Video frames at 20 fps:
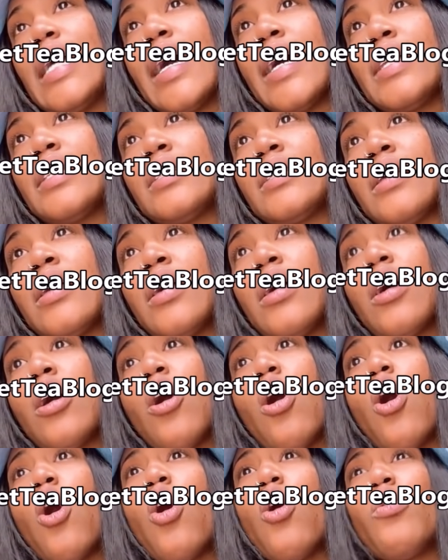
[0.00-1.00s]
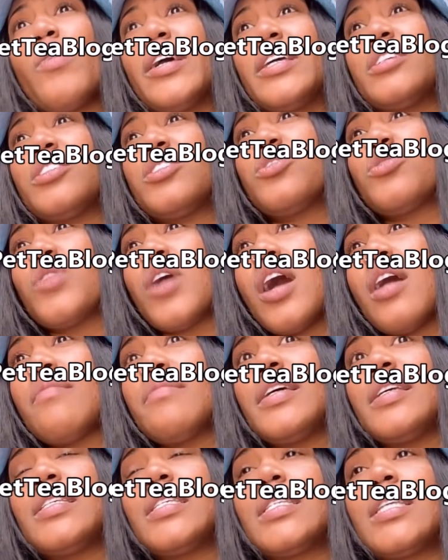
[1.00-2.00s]
that's always
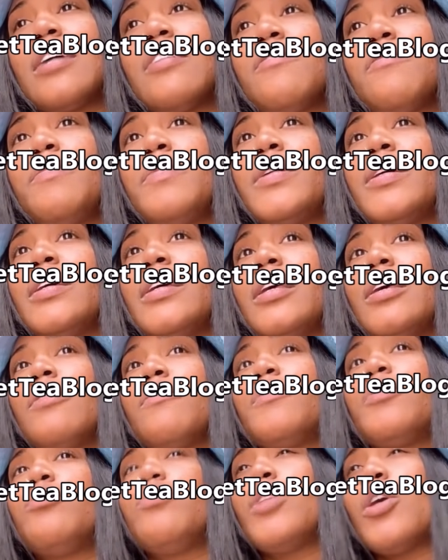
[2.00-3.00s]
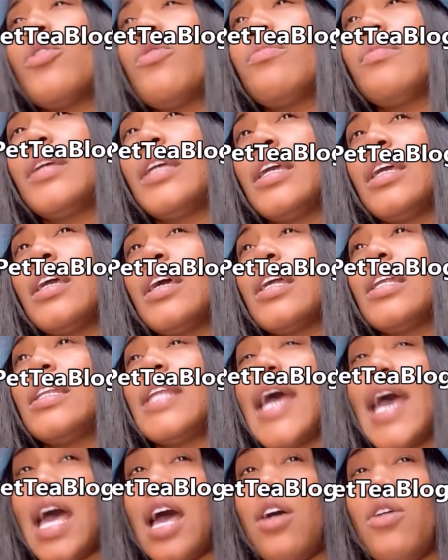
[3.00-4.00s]
drama and stuff. But if you know me
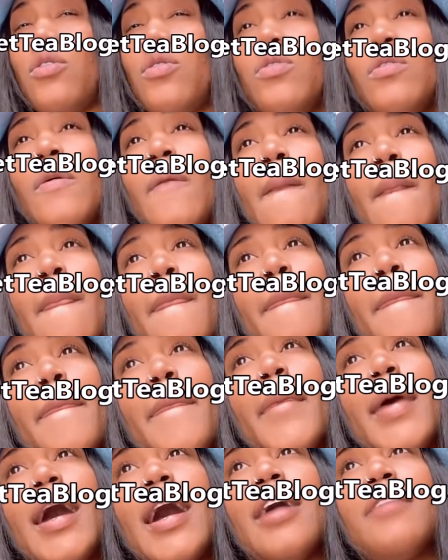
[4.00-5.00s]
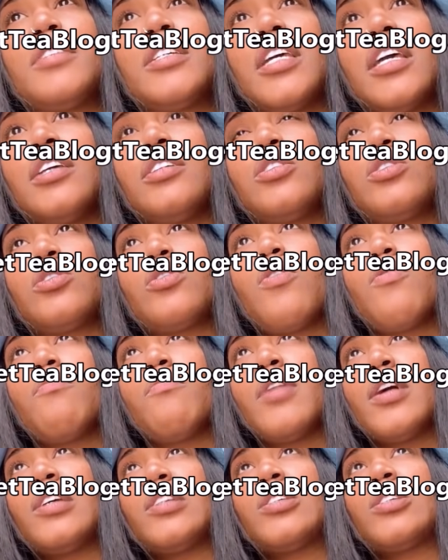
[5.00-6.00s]
now, I've changed so
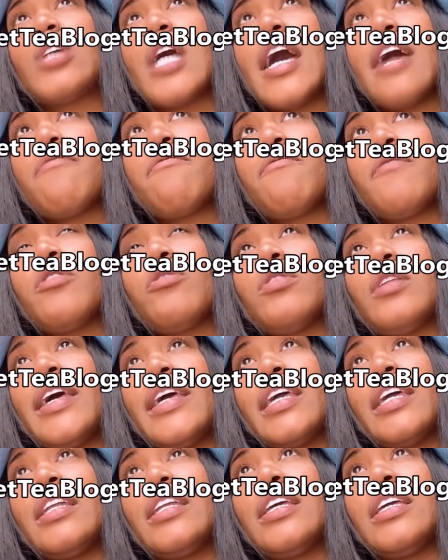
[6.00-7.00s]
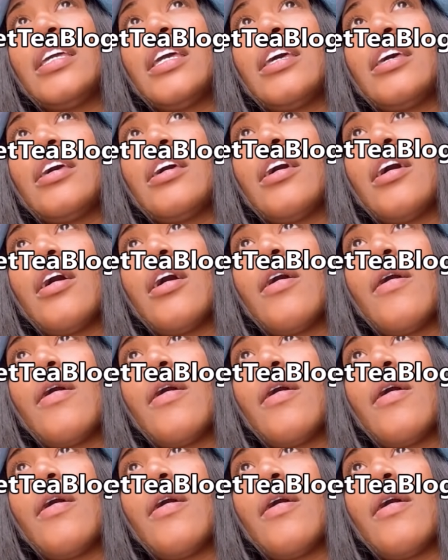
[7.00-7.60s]
much. So I feel like it'll get